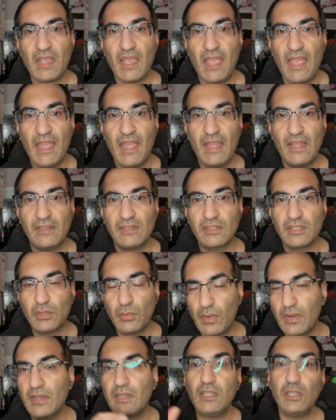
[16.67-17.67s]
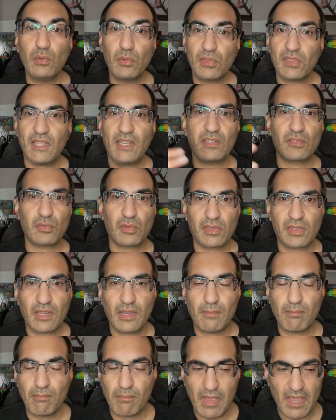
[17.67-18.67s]
and doing new things with
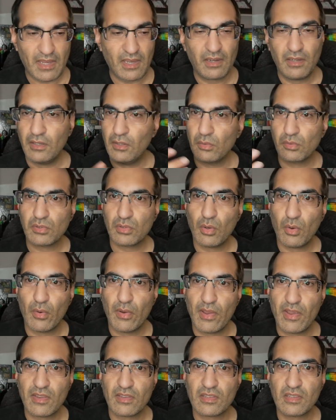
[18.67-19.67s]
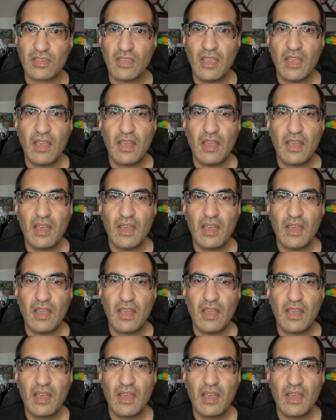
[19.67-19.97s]
them, making new toys,